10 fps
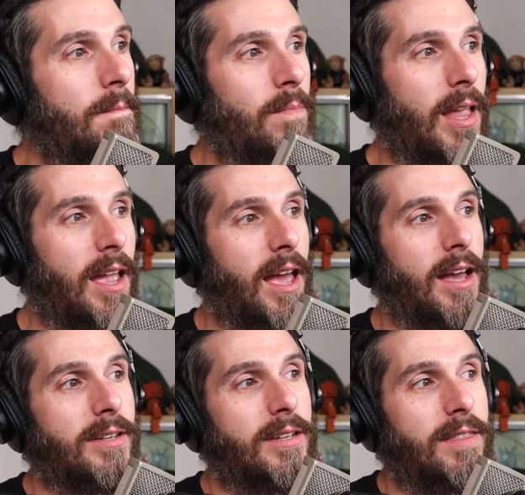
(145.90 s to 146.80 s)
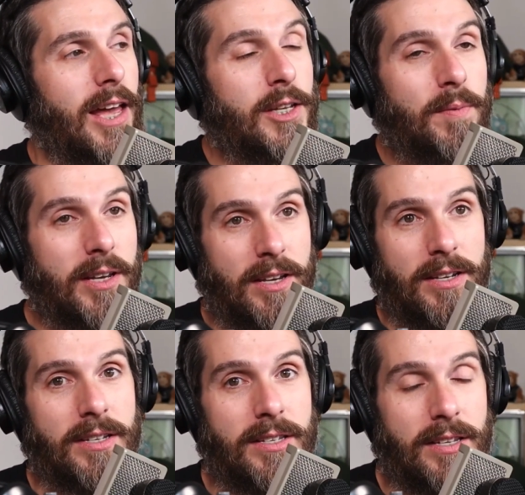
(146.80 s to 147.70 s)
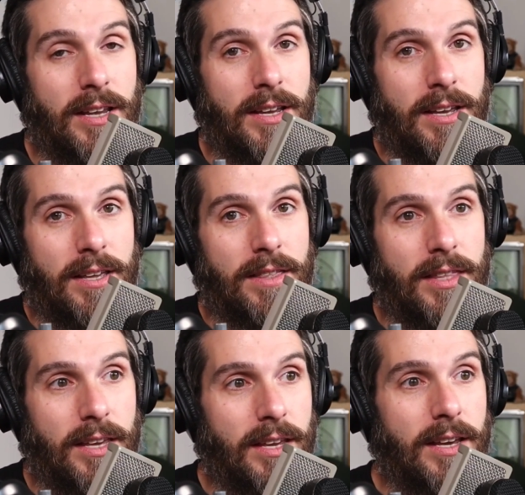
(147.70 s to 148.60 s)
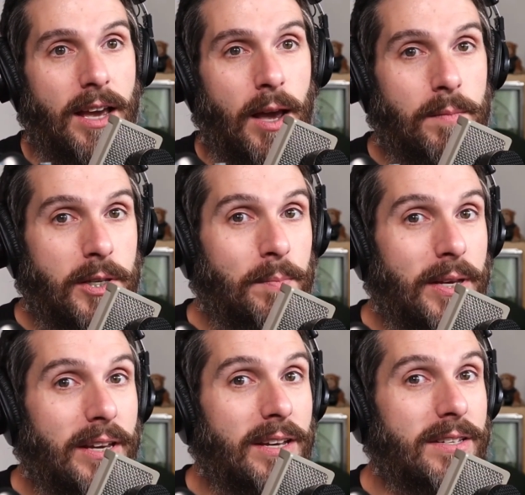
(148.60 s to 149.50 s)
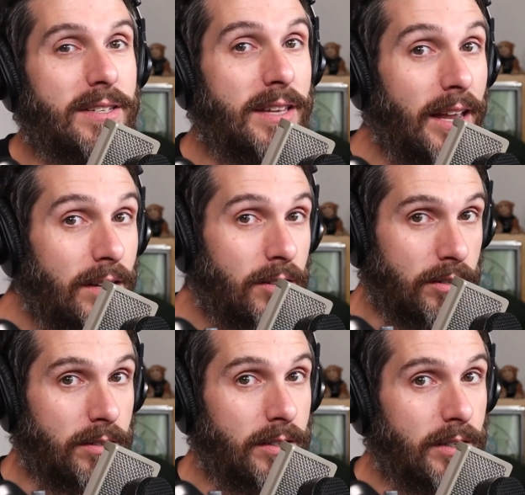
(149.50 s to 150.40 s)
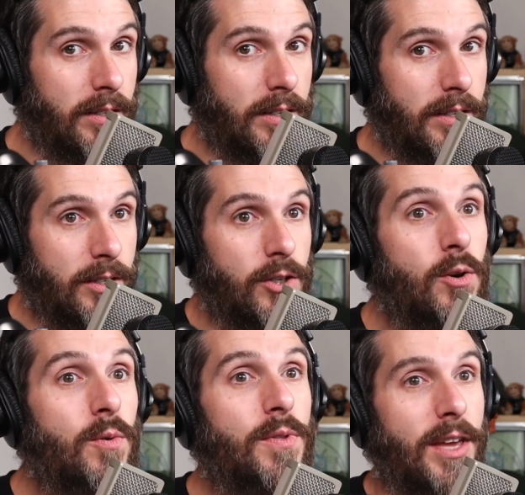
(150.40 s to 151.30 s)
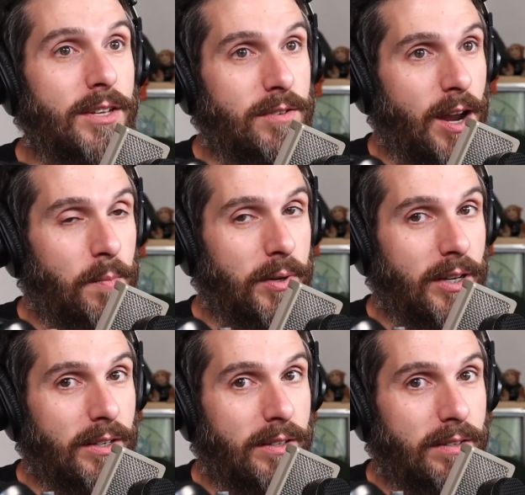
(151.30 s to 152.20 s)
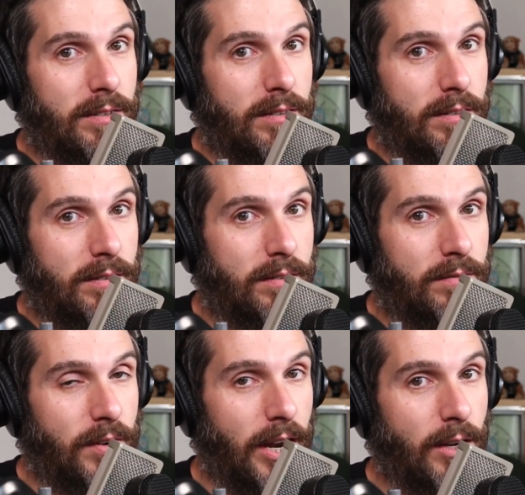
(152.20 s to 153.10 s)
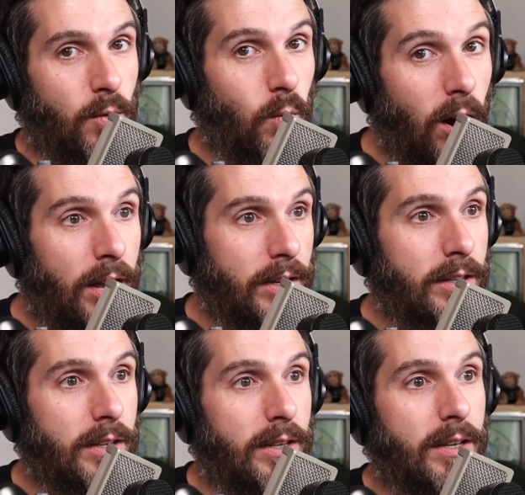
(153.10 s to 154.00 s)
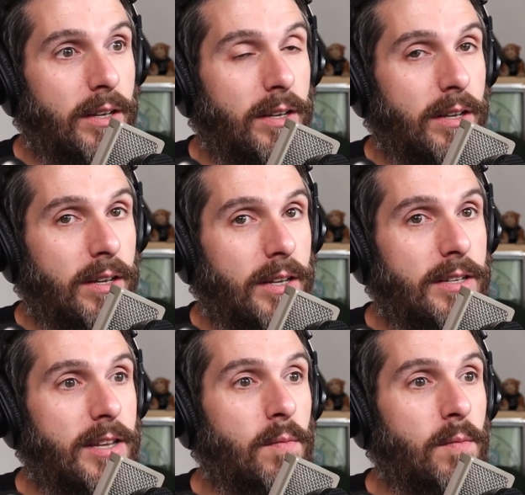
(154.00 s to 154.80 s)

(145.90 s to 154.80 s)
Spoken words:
And that is because the MCP standard, two things are happening, Frank. One is that